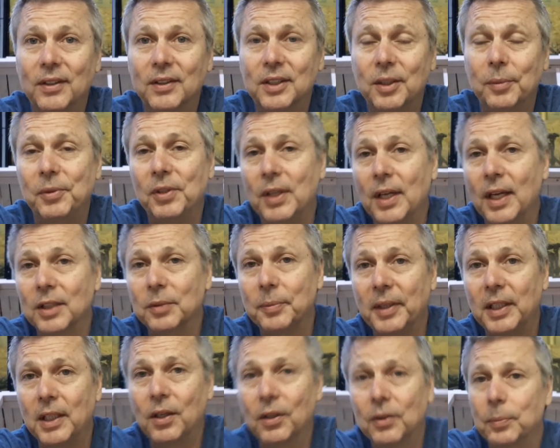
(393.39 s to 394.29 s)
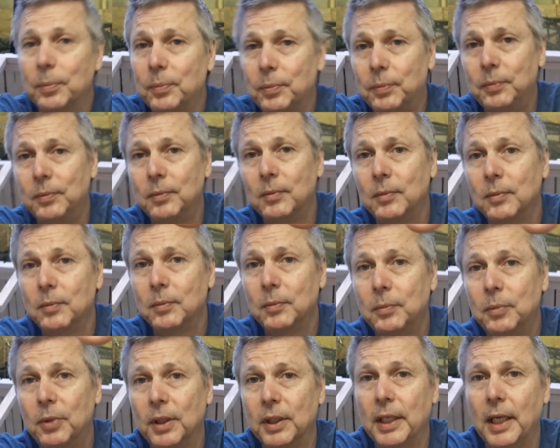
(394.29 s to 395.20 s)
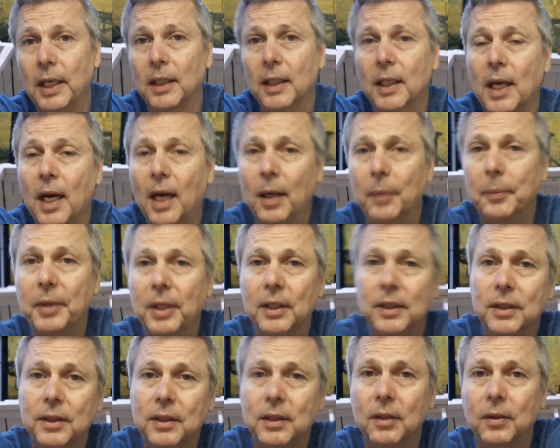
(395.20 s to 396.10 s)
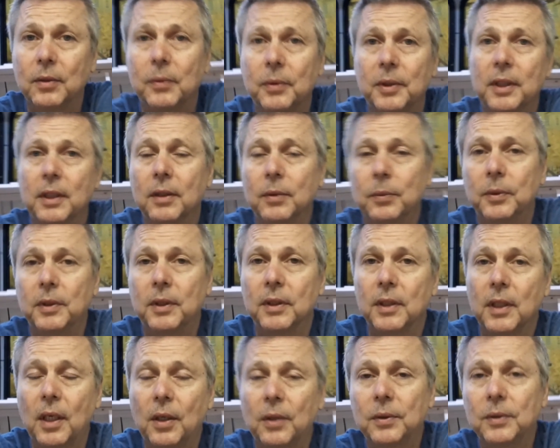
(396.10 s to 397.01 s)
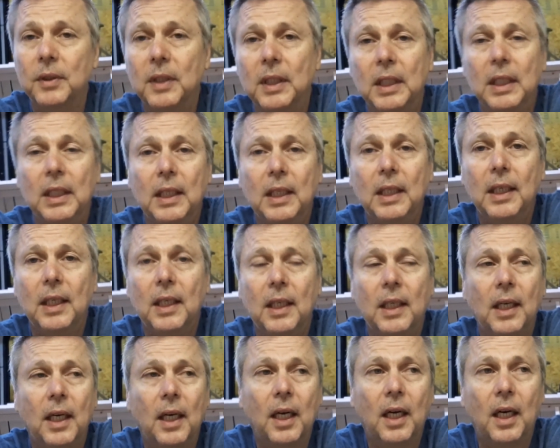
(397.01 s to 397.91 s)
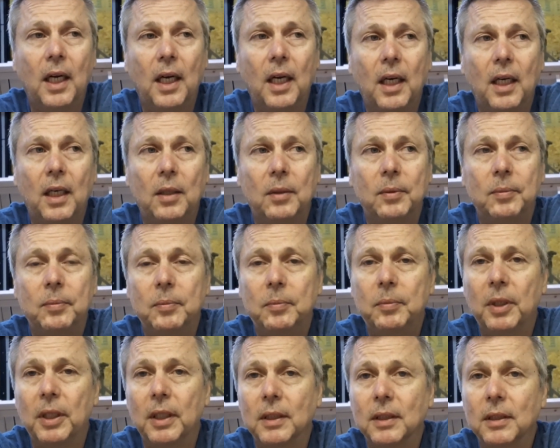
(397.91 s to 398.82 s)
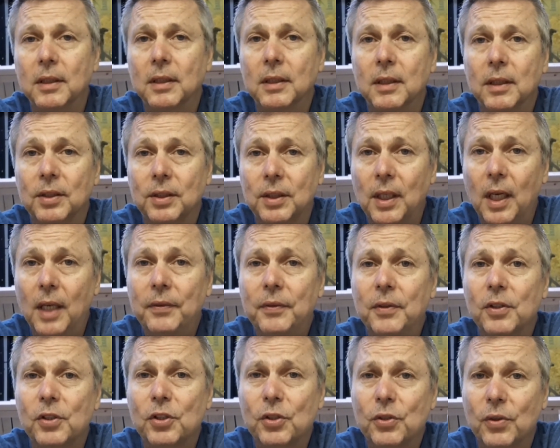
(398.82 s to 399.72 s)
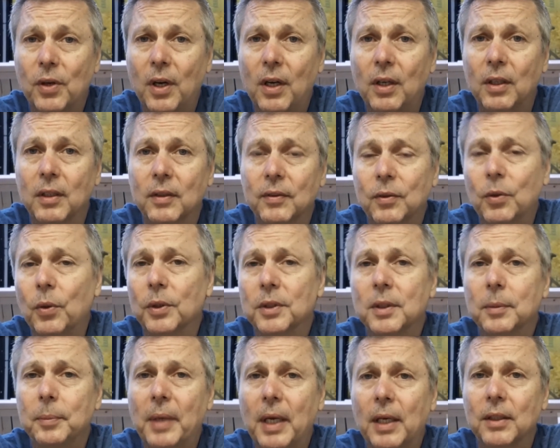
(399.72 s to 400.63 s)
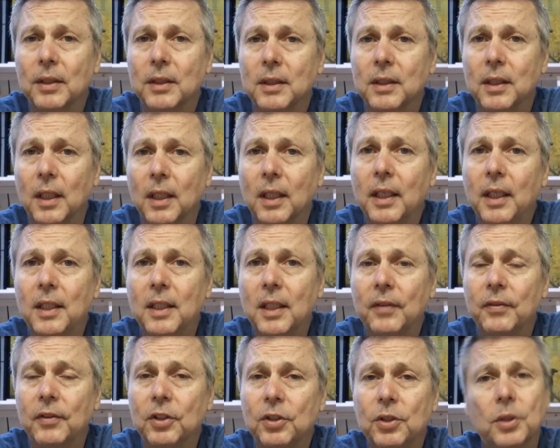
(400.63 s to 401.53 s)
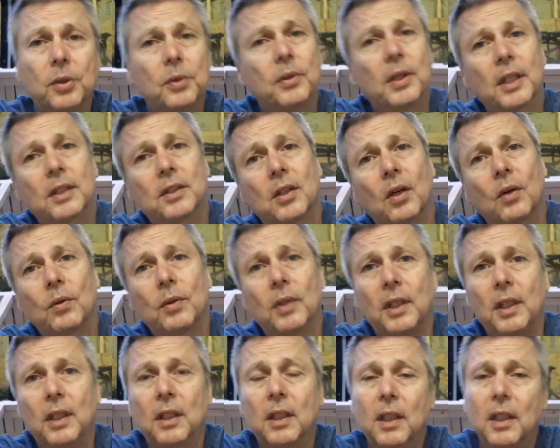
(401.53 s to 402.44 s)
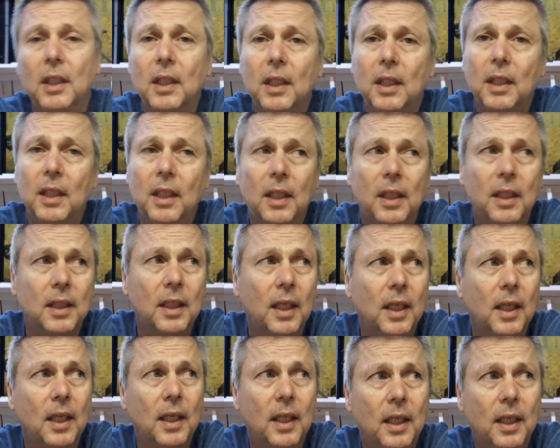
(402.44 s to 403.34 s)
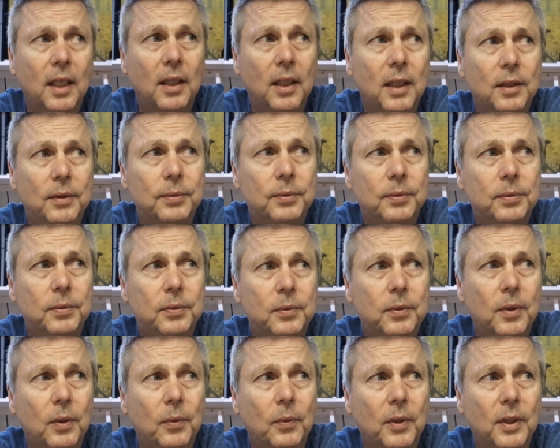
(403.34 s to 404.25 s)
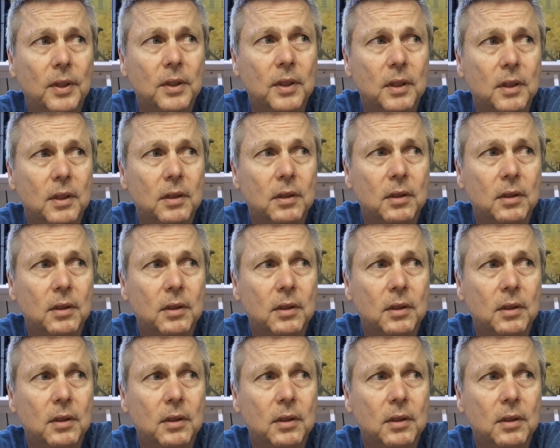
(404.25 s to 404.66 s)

Some of you guys may know. Put it down in the comments so we'll know. But the stuff is strong. Of course, it matters the length of it too. That's only what was it?